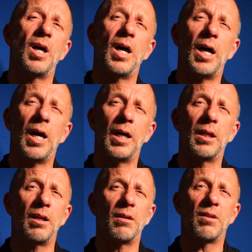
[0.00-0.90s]

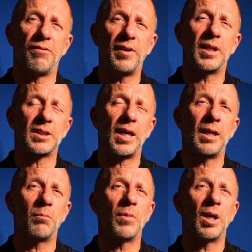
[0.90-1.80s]
and the first
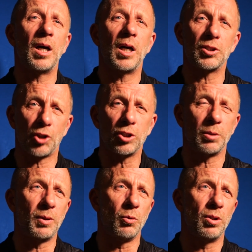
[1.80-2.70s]
game has got to
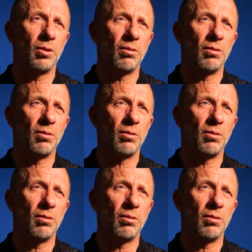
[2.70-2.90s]
be won.